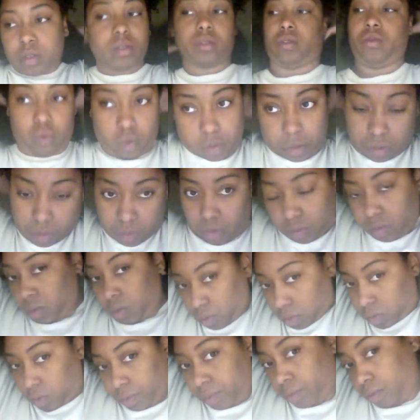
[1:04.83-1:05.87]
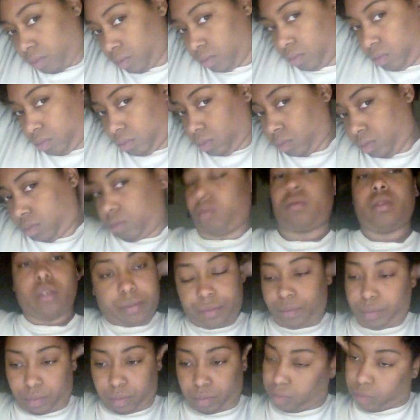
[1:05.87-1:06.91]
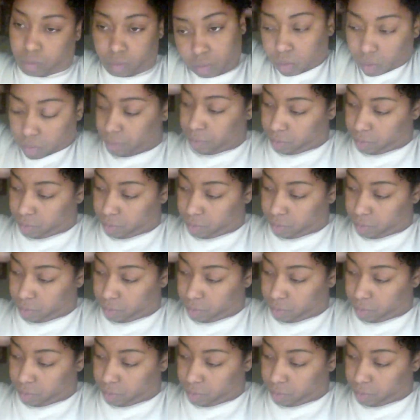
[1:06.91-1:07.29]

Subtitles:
and the conditioner and all that stuff.